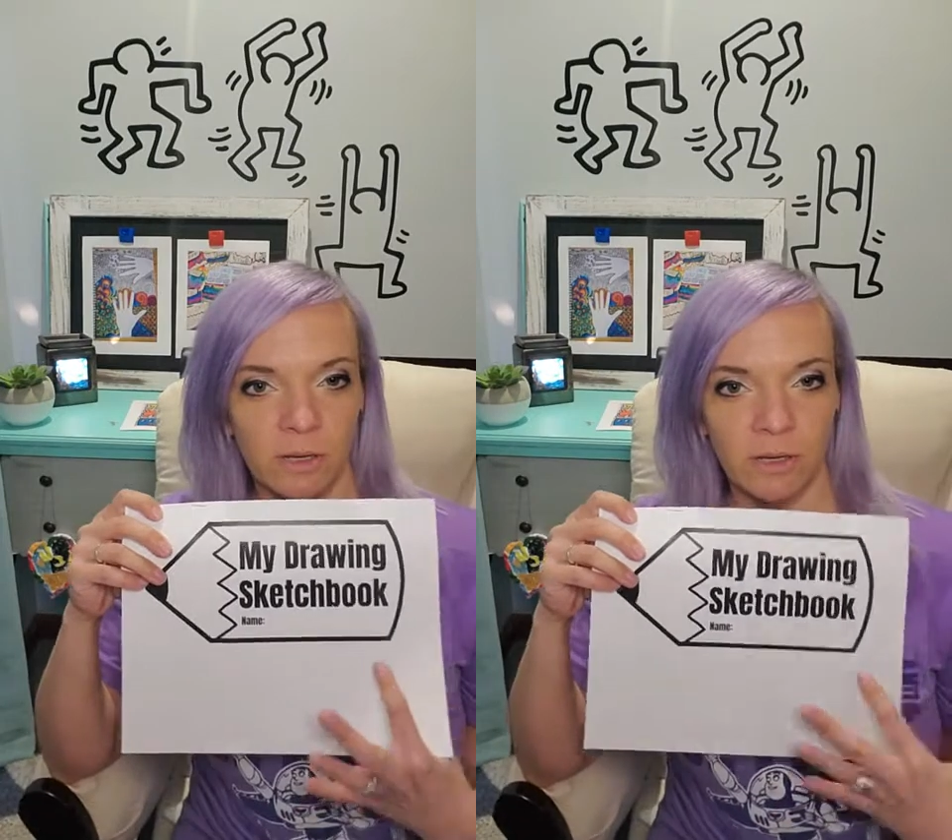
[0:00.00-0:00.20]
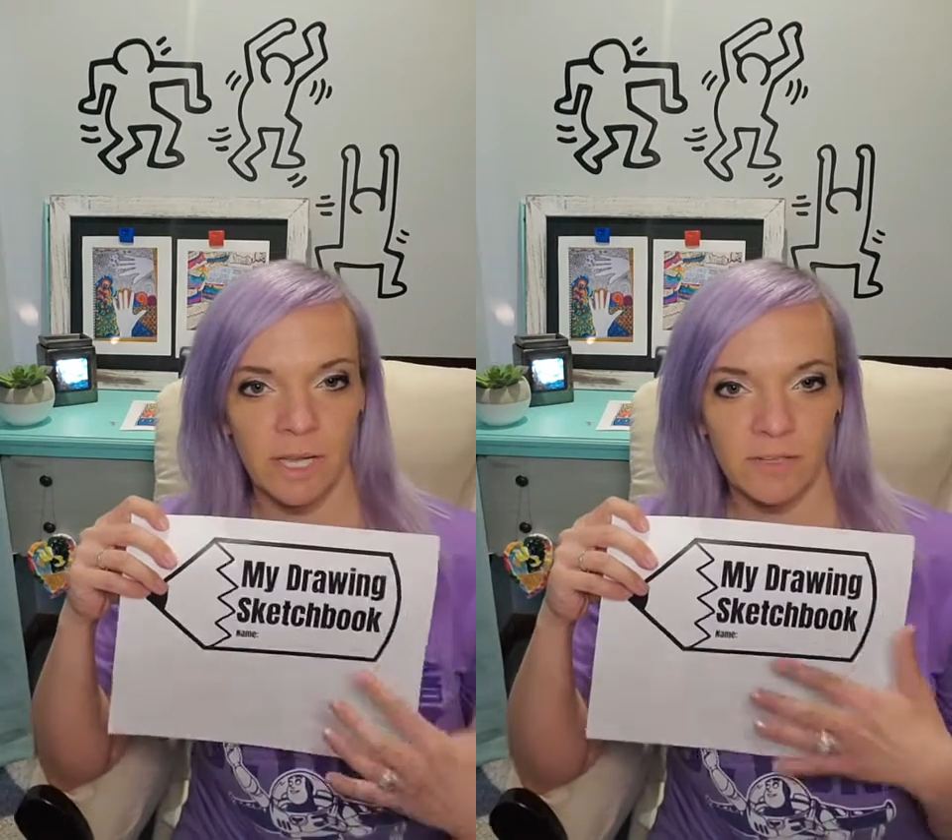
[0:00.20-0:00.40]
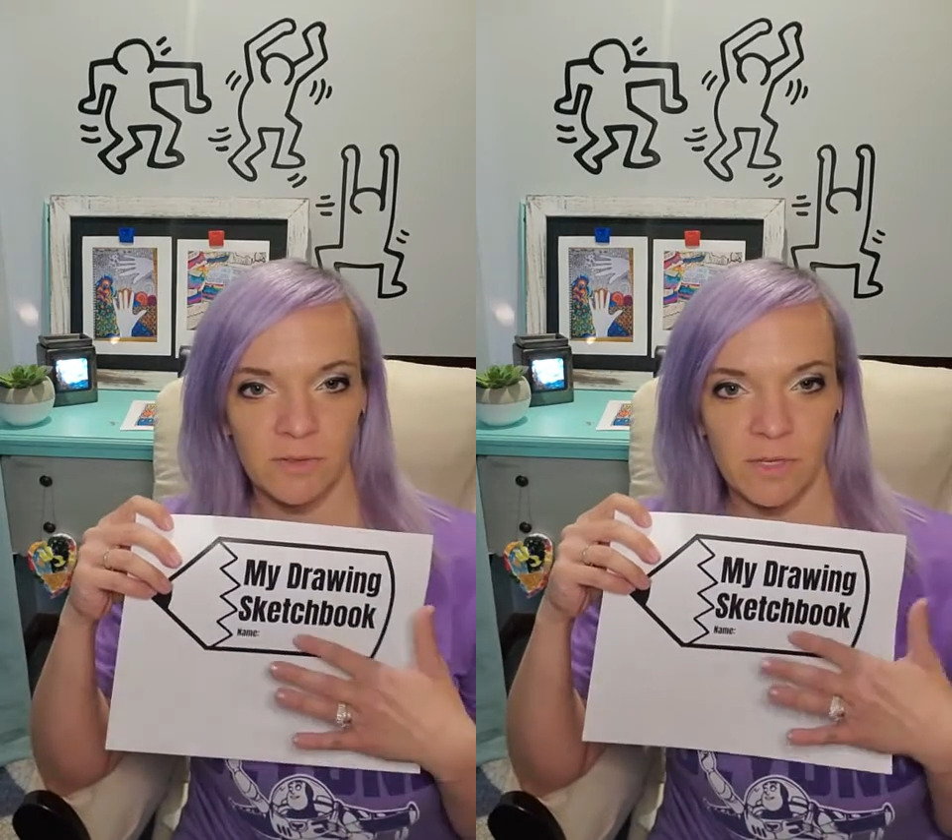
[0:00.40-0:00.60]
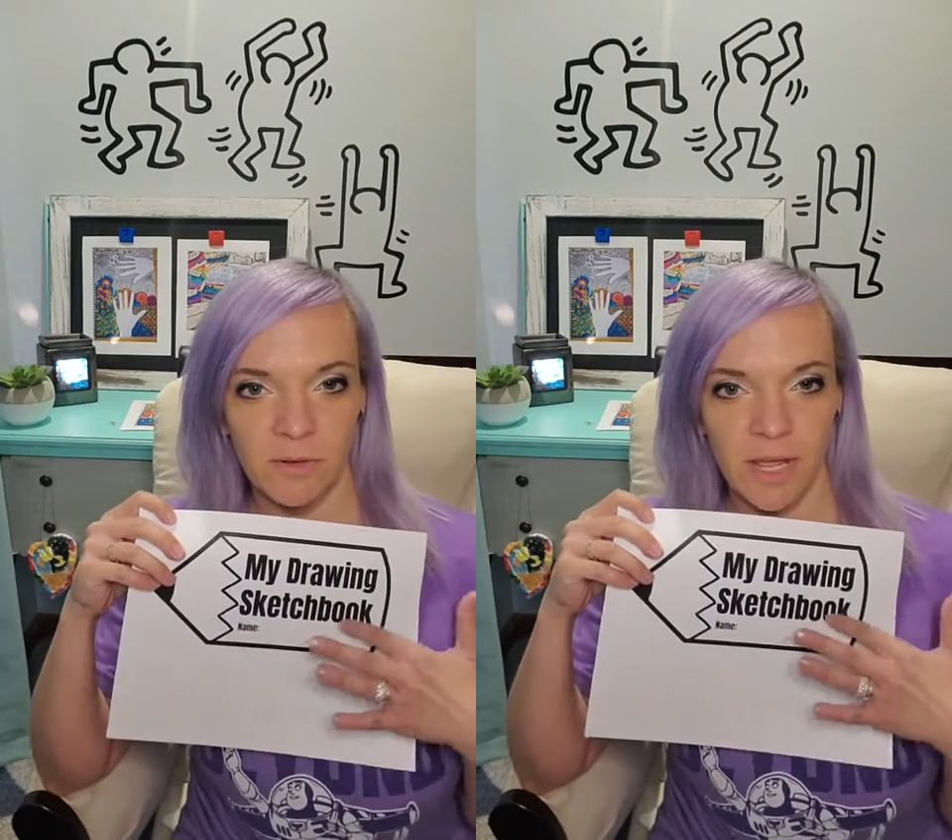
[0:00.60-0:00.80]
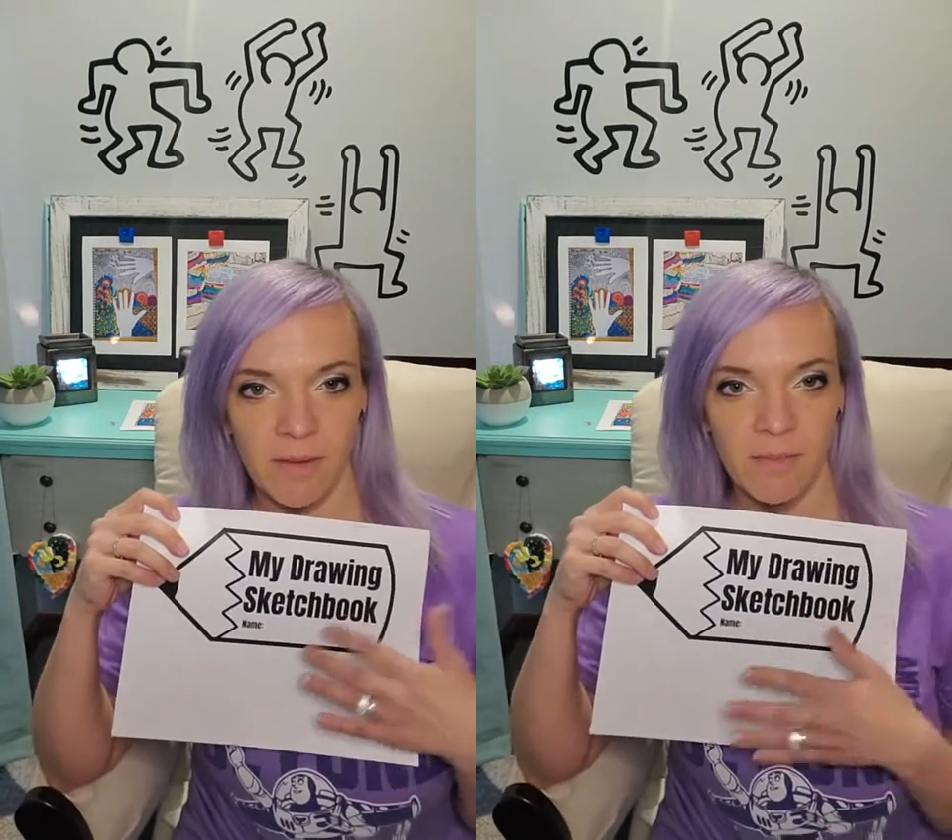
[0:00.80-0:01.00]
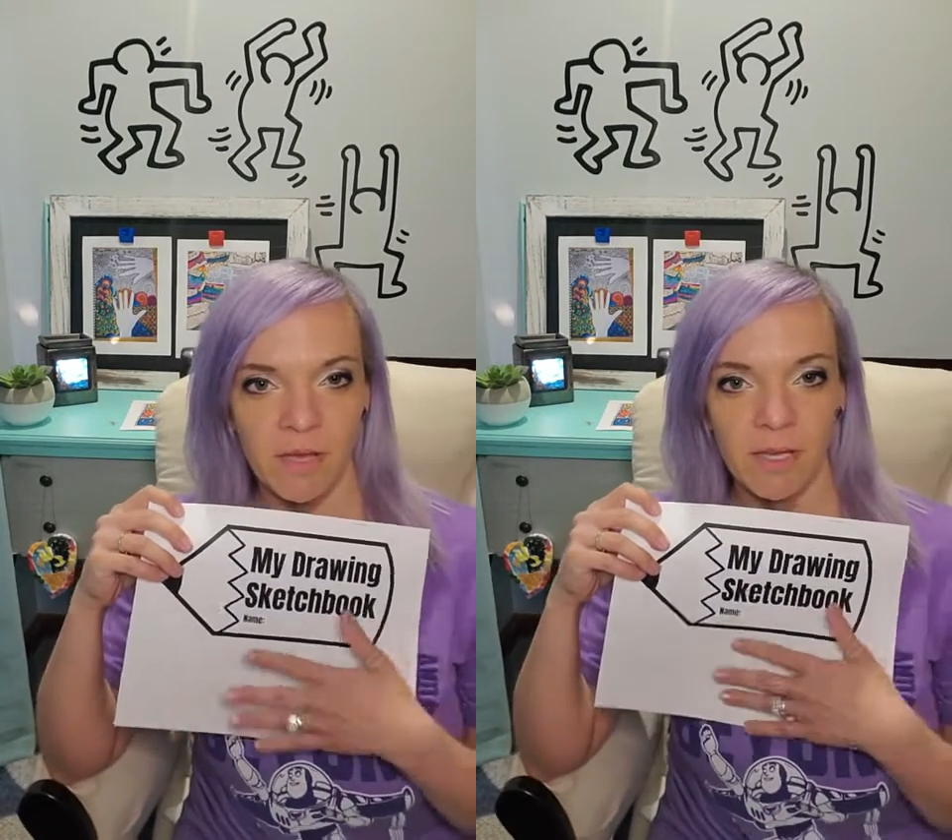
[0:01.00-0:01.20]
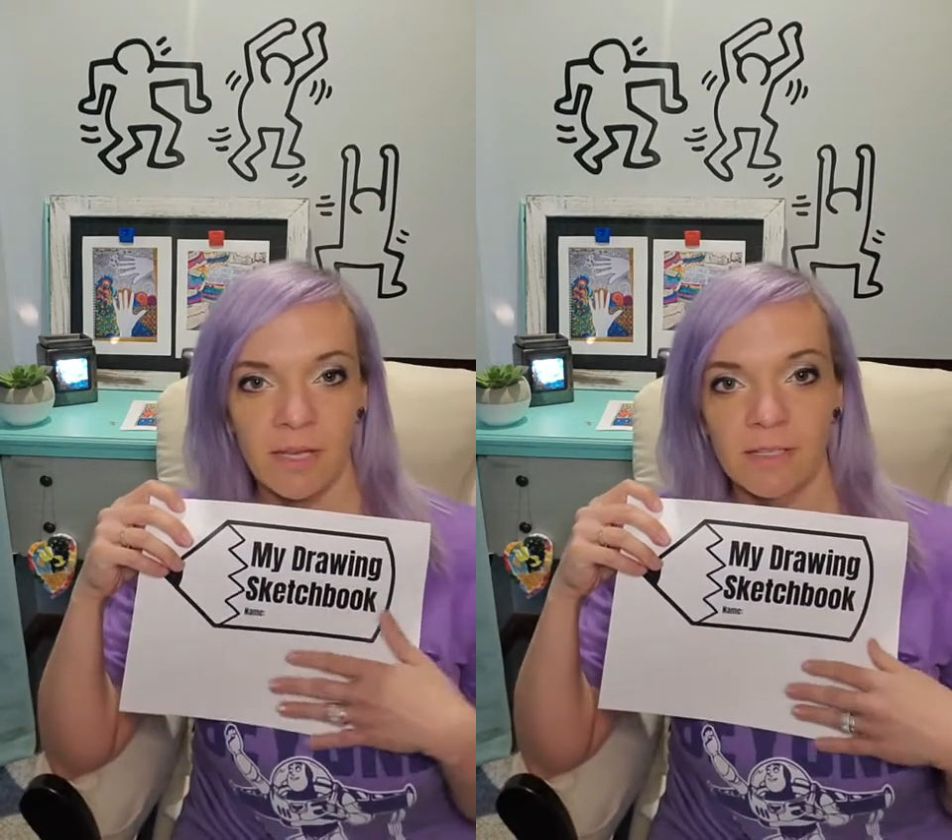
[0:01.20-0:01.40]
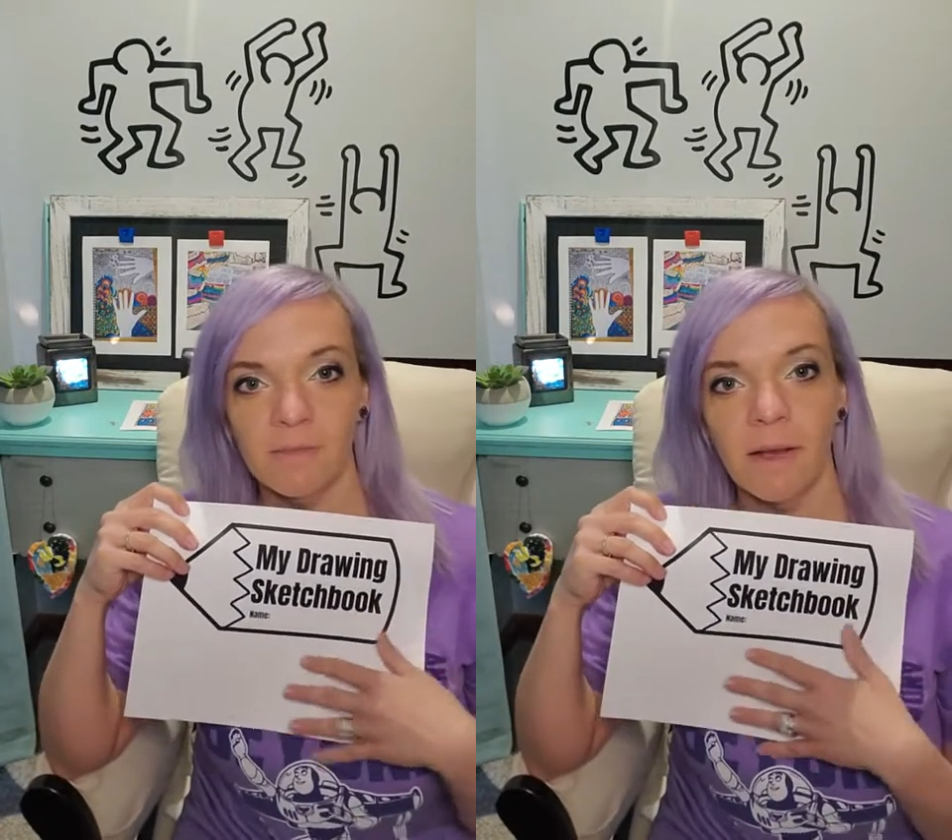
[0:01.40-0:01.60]
It has your name
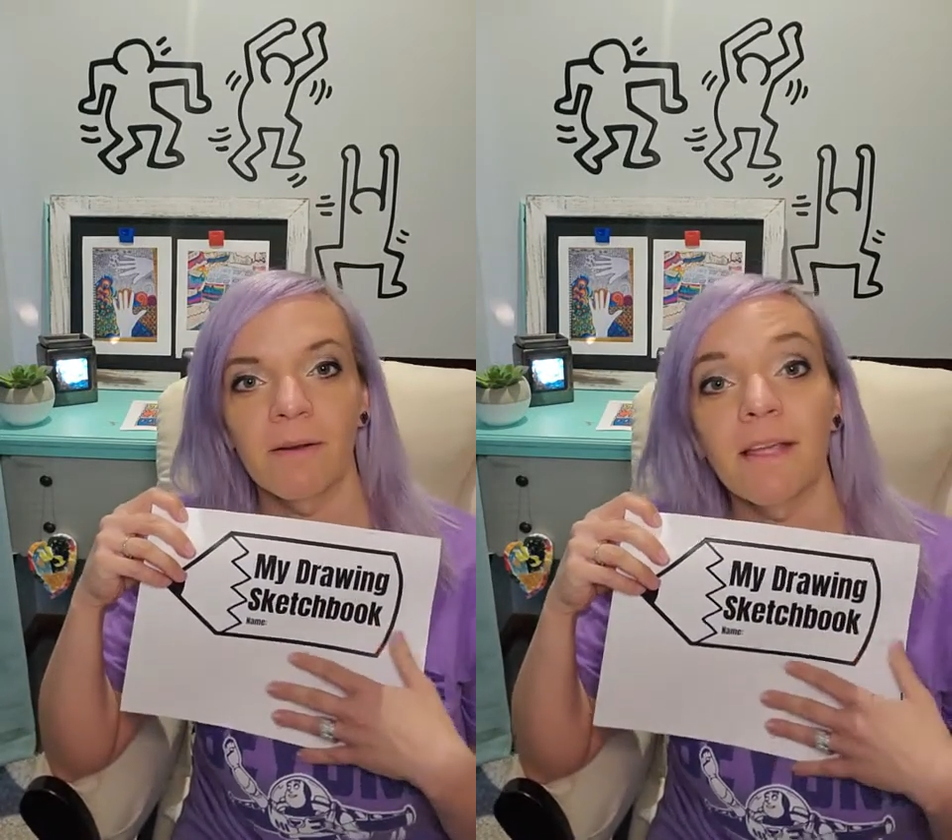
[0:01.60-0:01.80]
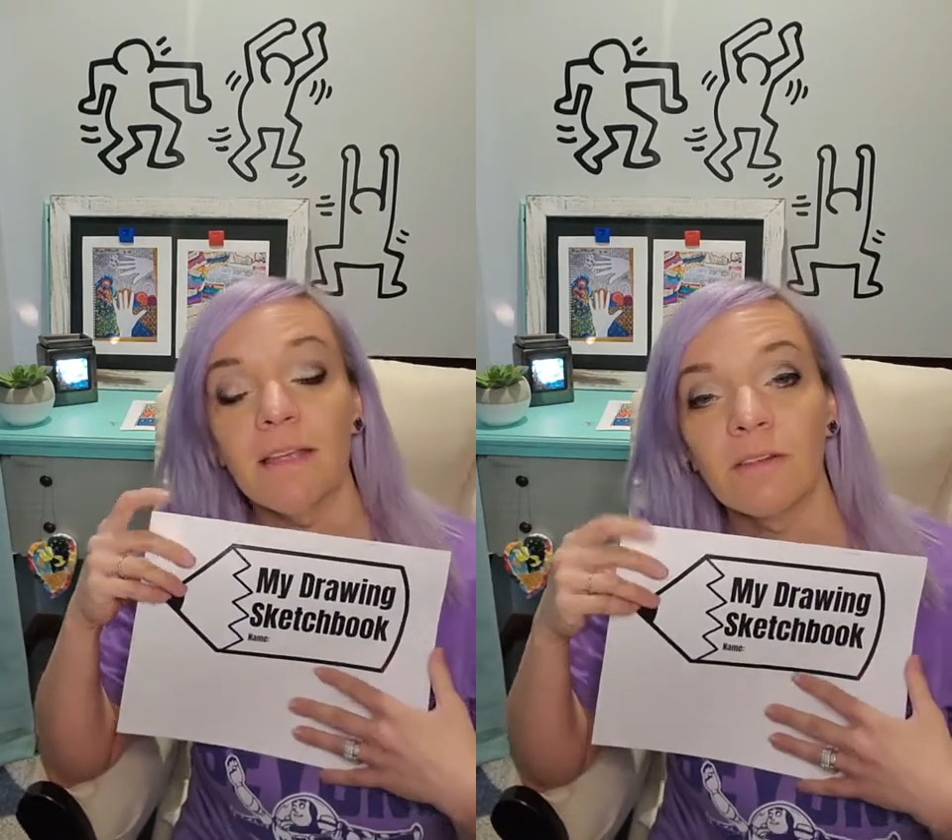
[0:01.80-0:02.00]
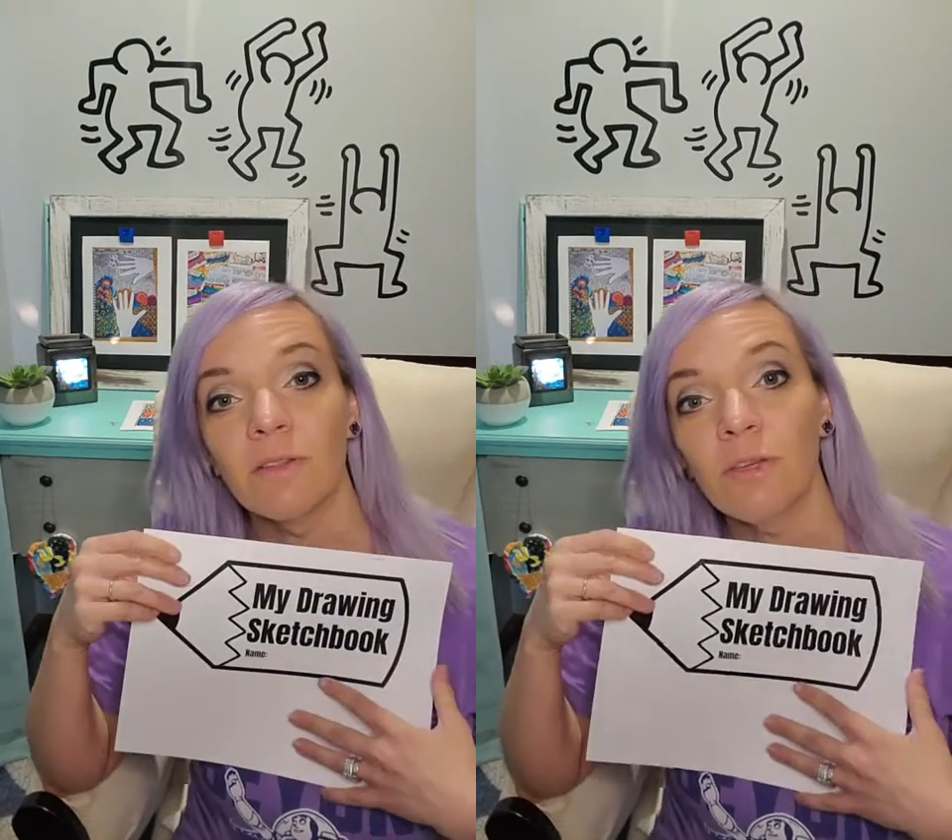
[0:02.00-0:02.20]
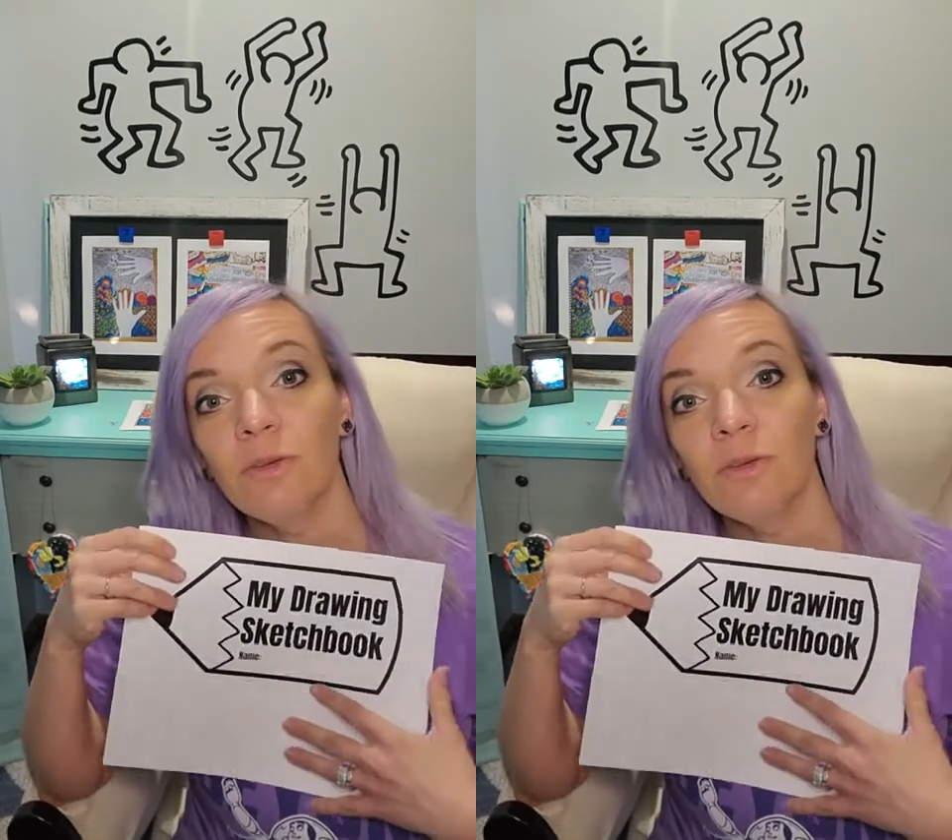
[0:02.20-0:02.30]
spot right here that you